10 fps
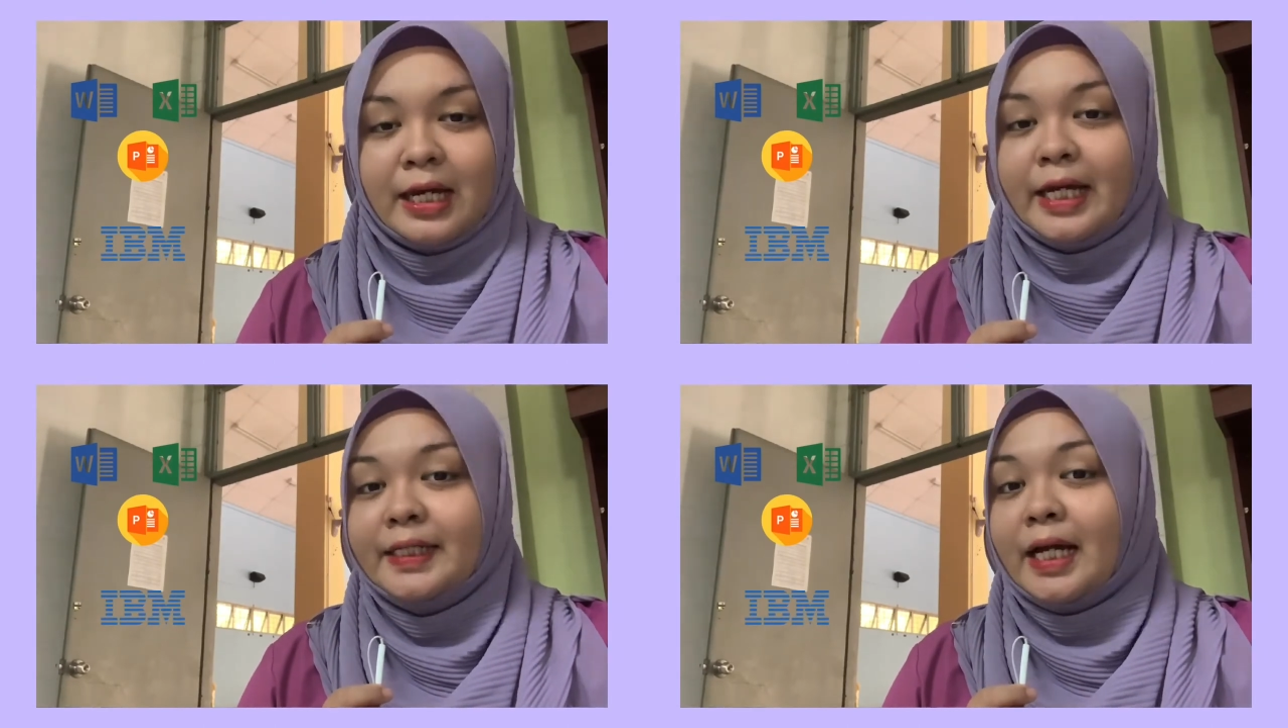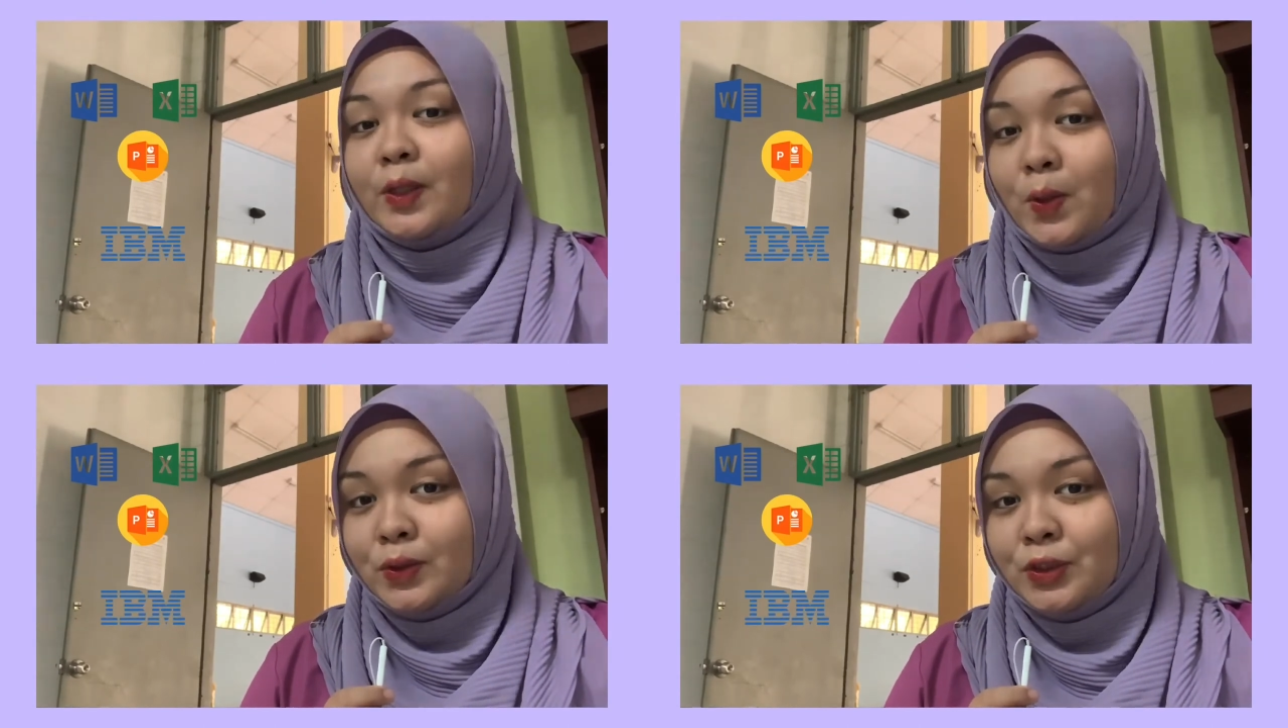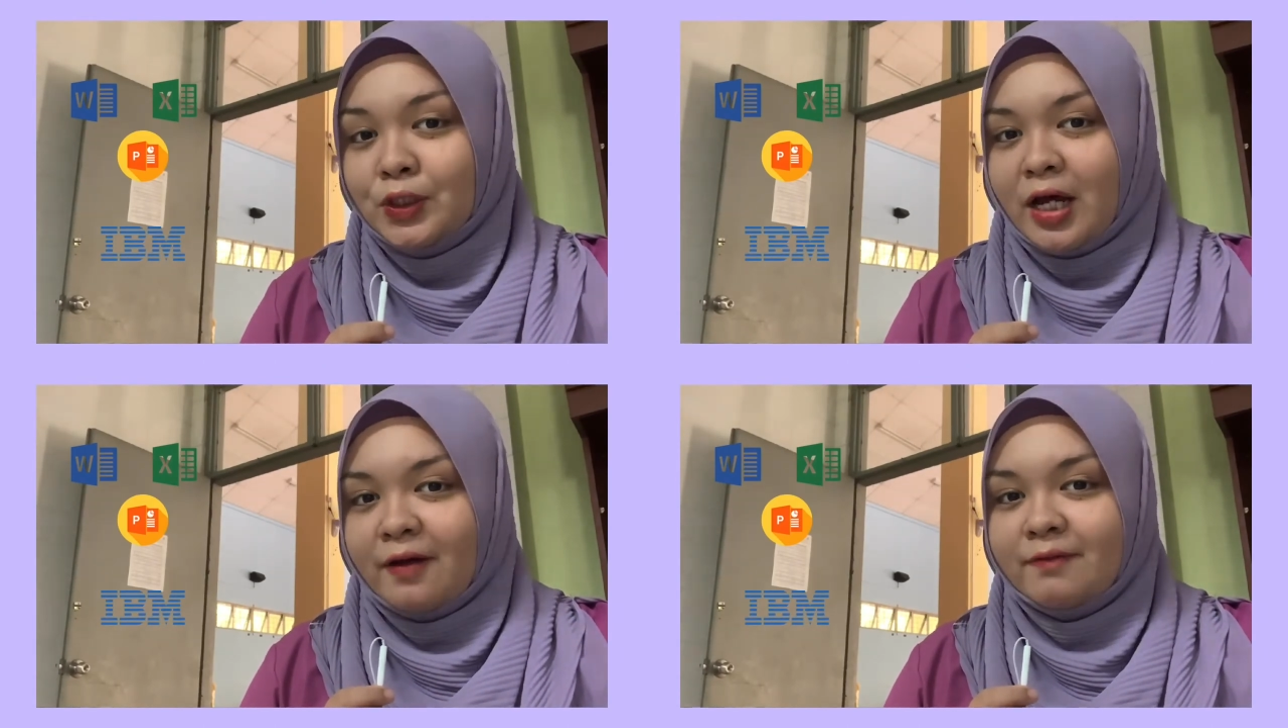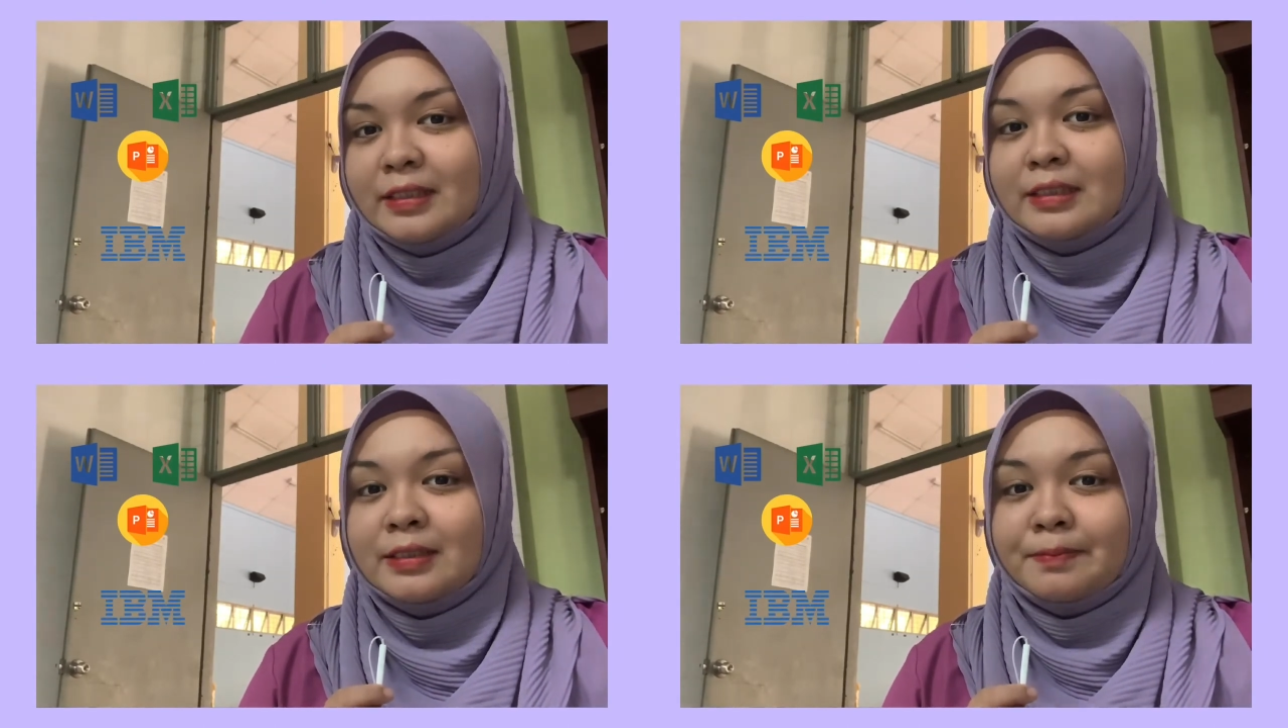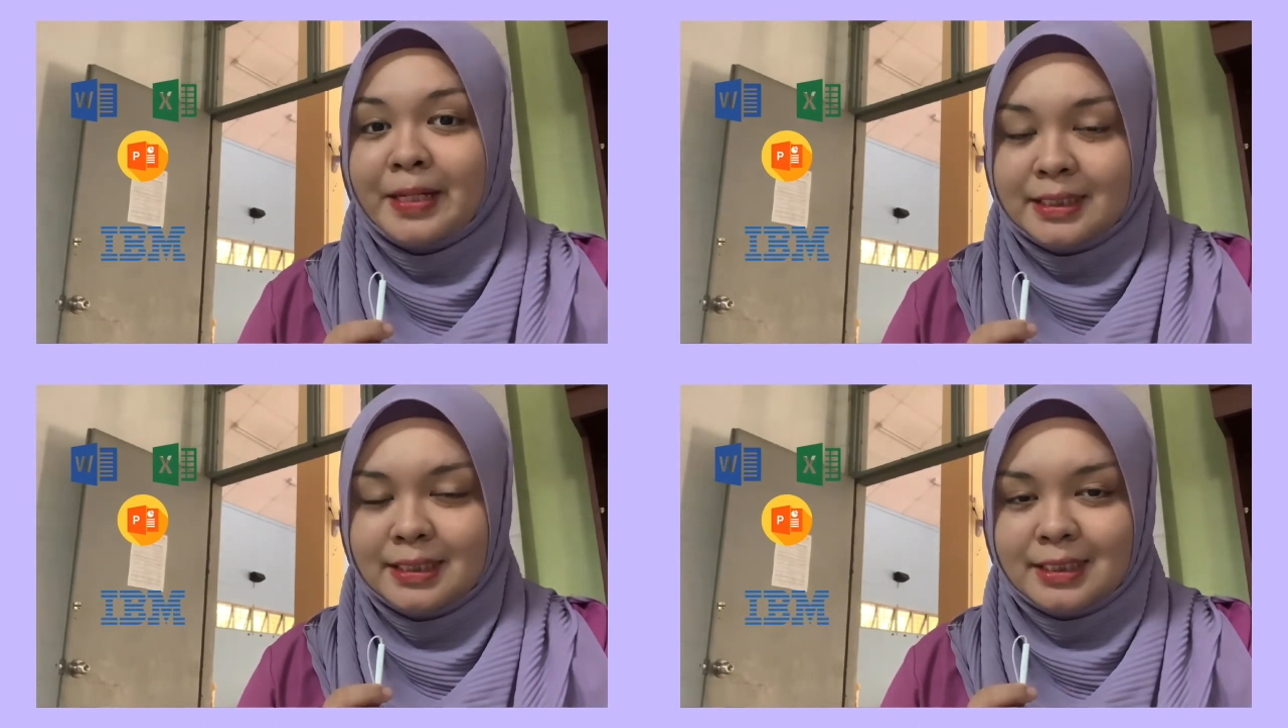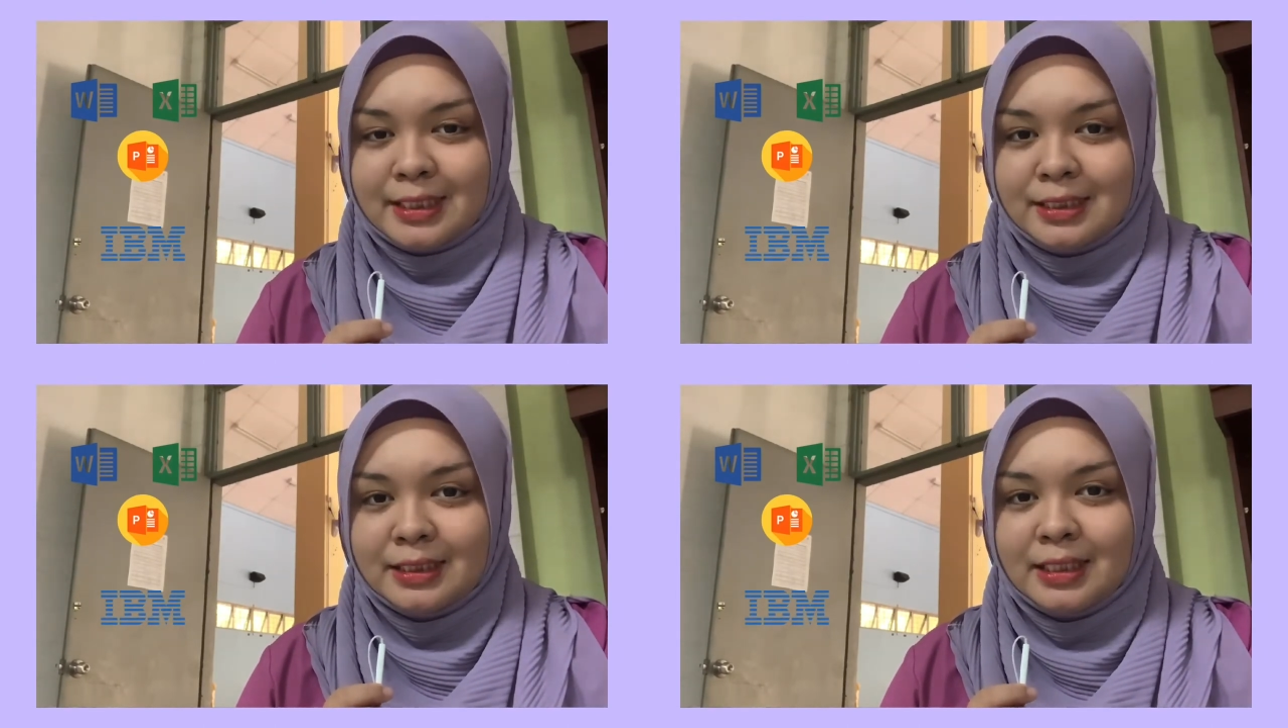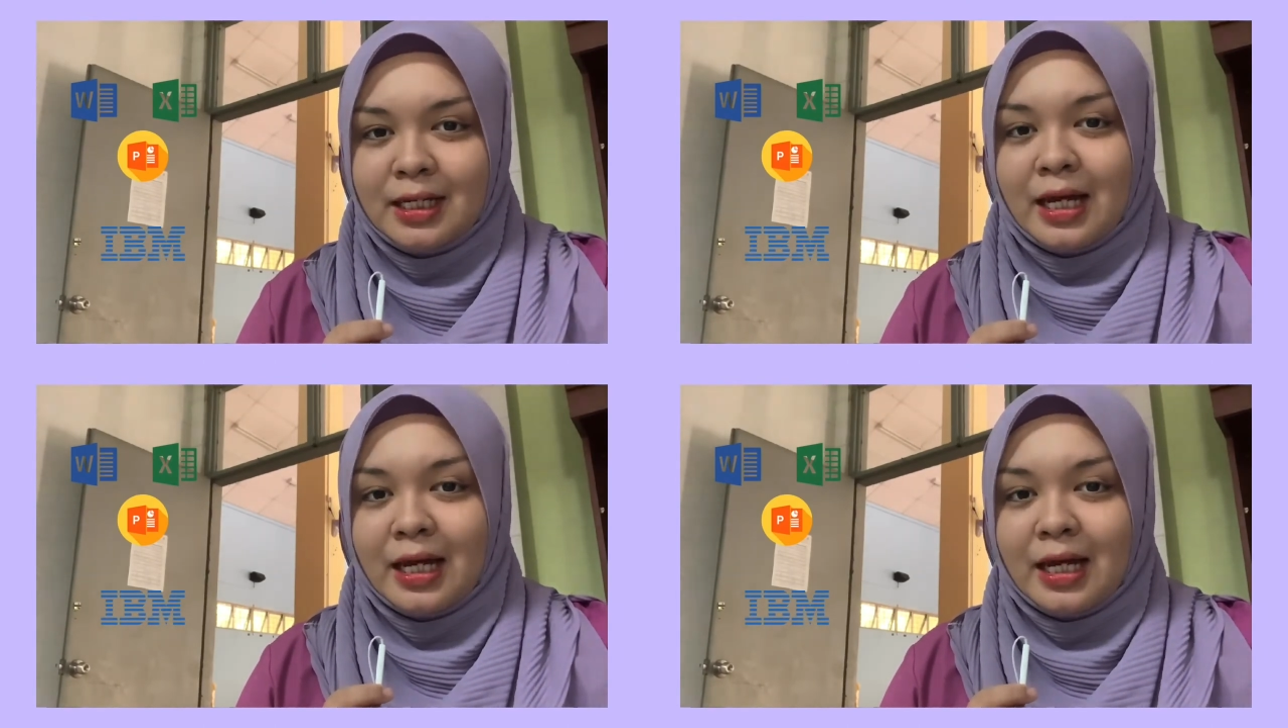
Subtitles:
and I also have a basic skills